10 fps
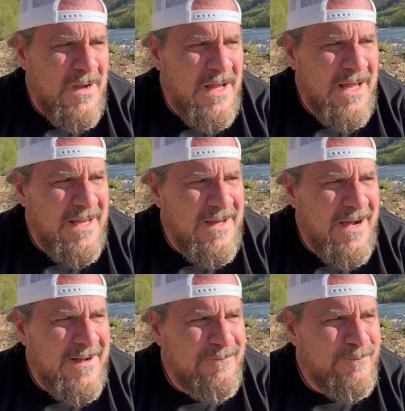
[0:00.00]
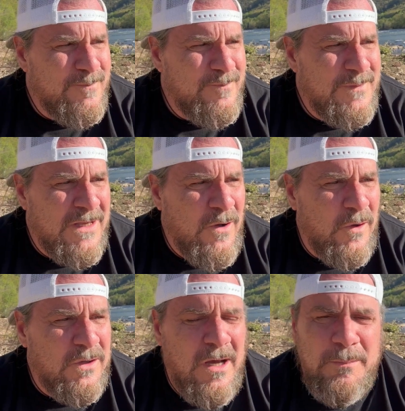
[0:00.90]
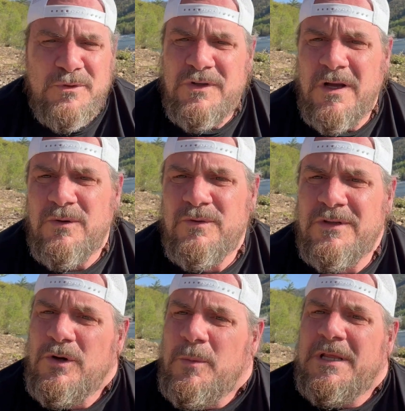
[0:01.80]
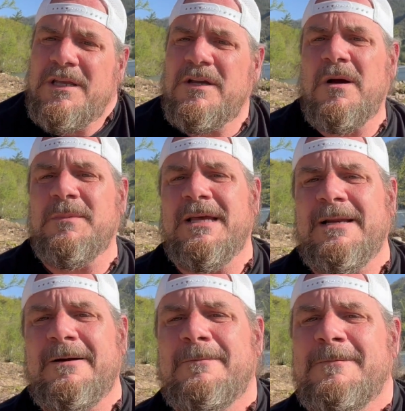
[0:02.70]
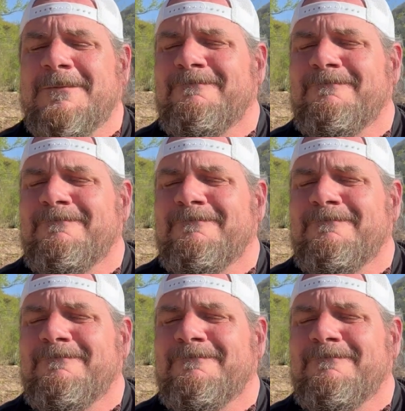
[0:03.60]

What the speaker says: And they called a couple shuttles and nobody could come get them.